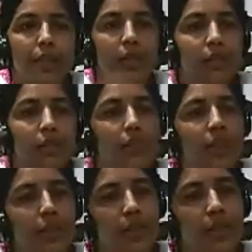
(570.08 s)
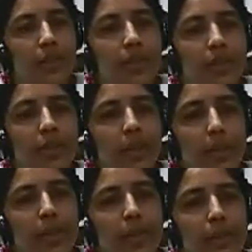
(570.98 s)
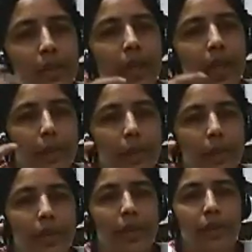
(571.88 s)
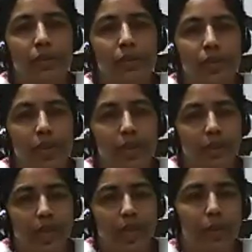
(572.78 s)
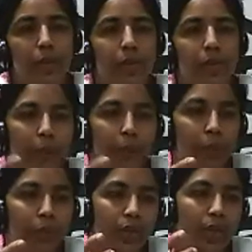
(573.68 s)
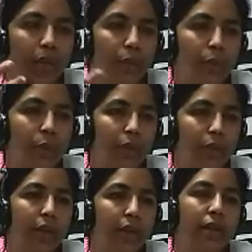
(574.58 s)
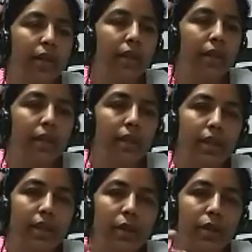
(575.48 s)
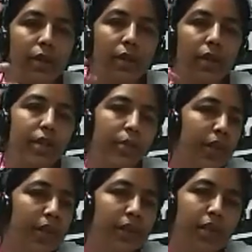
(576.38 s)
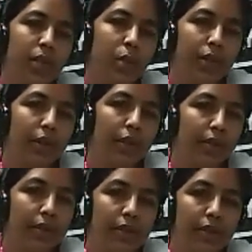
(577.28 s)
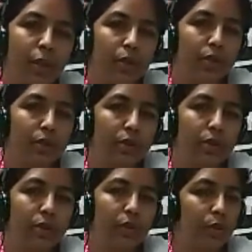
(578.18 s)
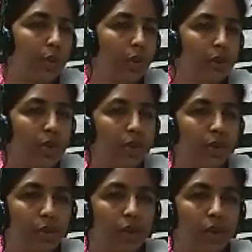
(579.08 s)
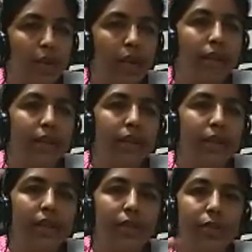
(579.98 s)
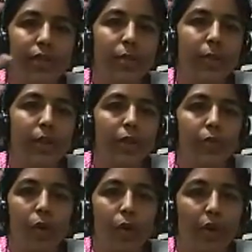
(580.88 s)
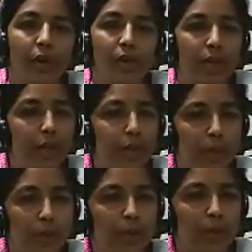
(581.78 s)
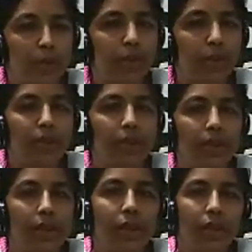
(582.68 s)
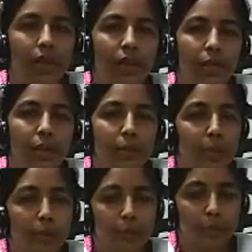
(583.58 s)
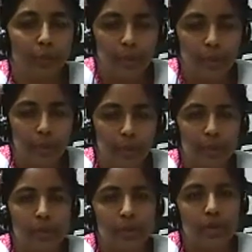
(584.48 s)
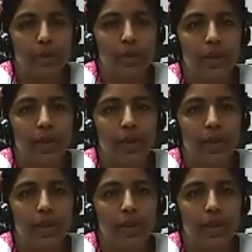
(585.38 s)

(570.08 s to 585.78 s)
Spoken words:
Seed germination takes place by epigeal type or hypocotyle elongates, brings the cotyledons out of the soil, and then the first pair of foliage leaves producing the developed plumule. Okay.